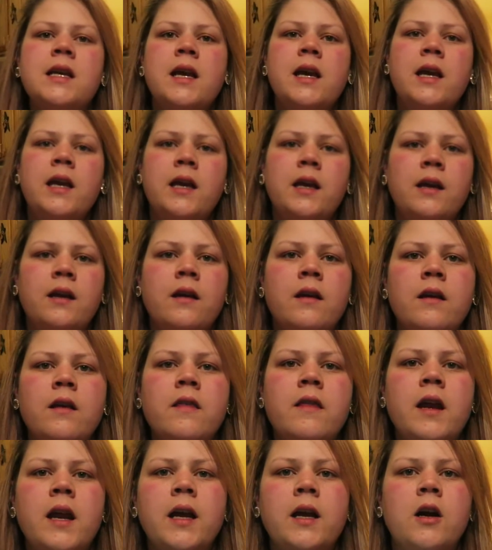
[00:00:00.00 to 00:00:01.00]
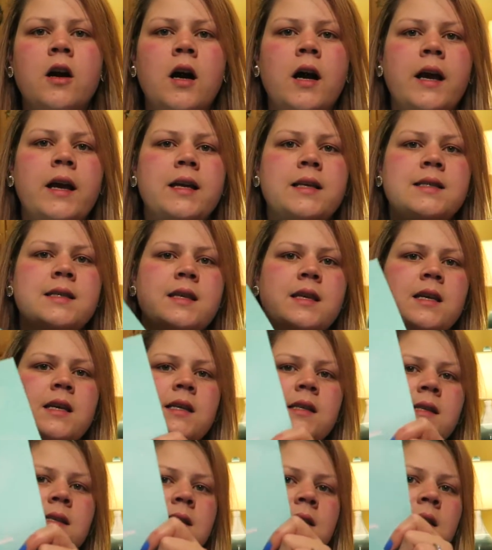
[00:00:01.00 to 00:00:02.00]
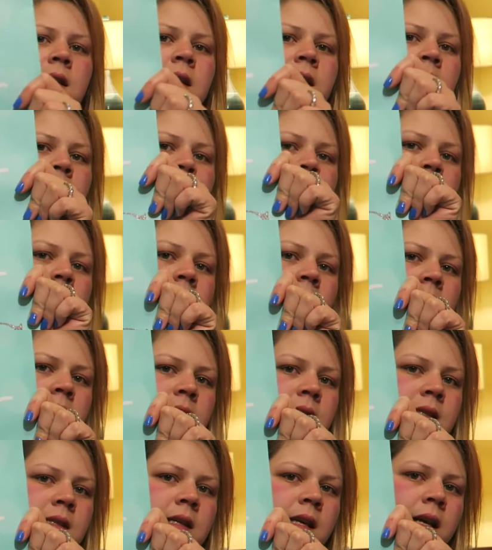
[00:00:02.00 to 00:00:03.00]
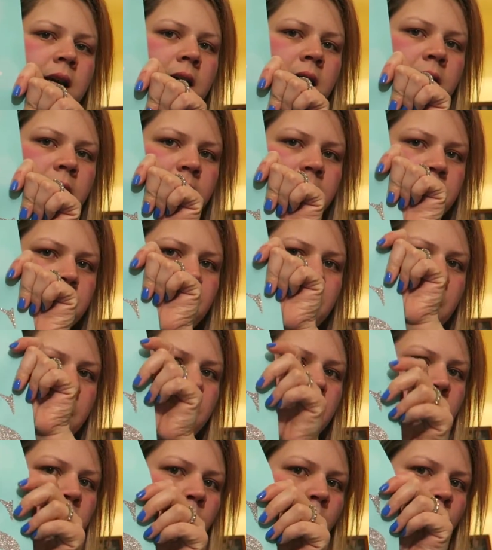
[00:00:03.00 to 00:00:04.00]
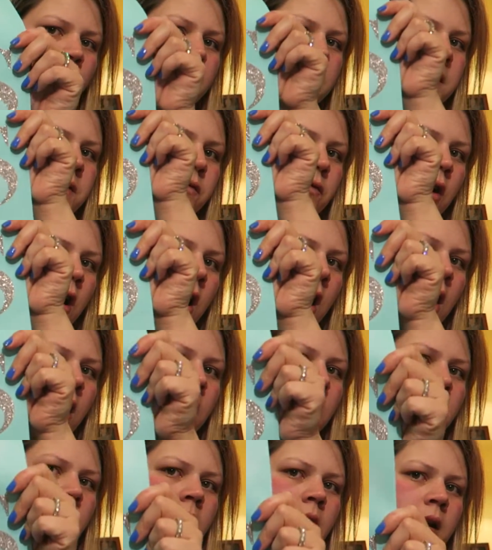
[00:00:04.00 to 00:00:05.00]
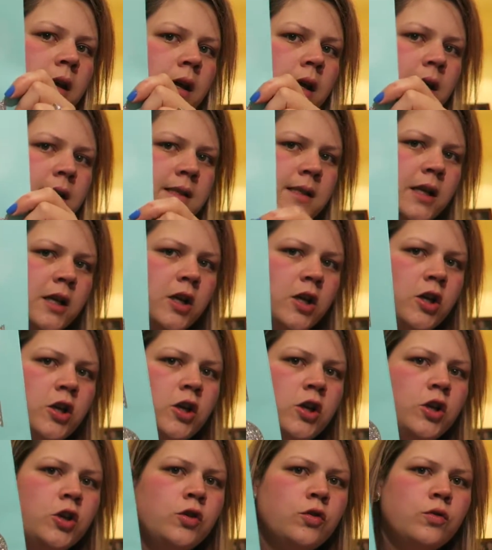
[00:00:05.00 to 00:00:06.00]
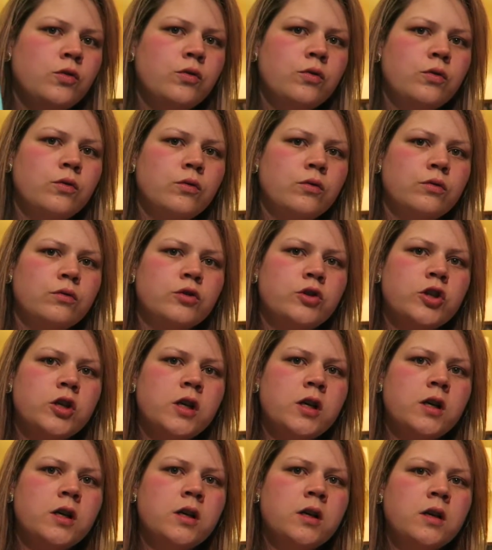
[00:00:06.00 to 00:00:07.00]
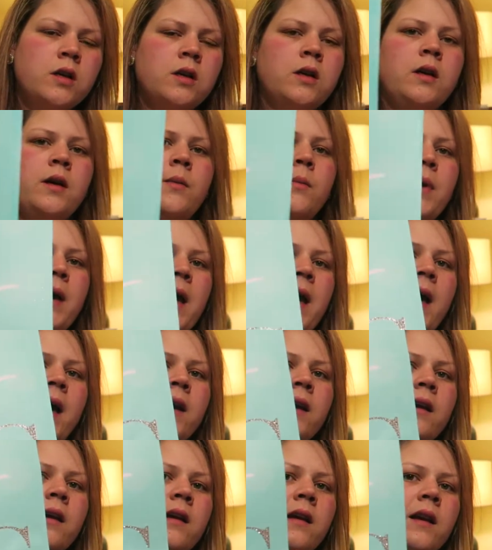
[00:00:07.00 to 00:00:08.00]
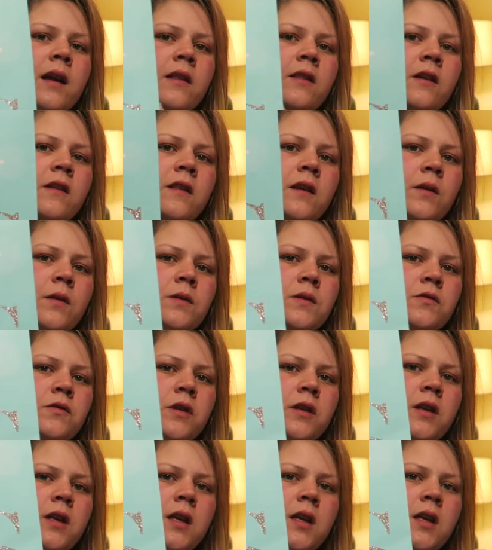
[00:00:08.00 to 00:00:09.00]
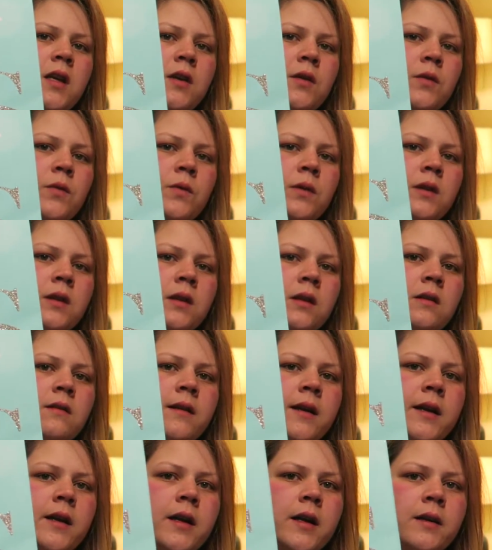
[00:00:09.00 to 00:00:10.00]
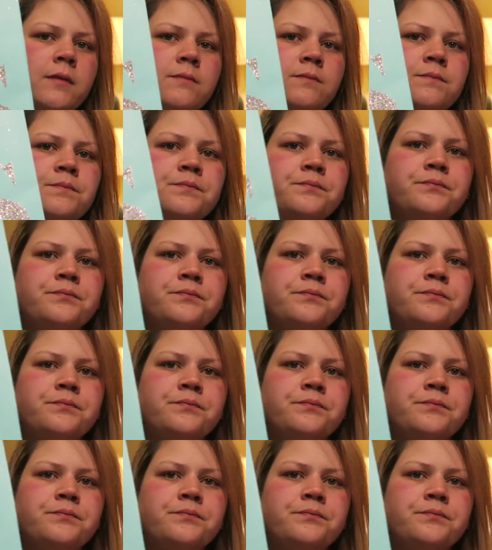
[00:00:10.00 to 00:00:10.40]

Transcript: thing that I got is this, and it says Baby Boys Rock, and it's a huge bag. And I thought that was really cute with the glitter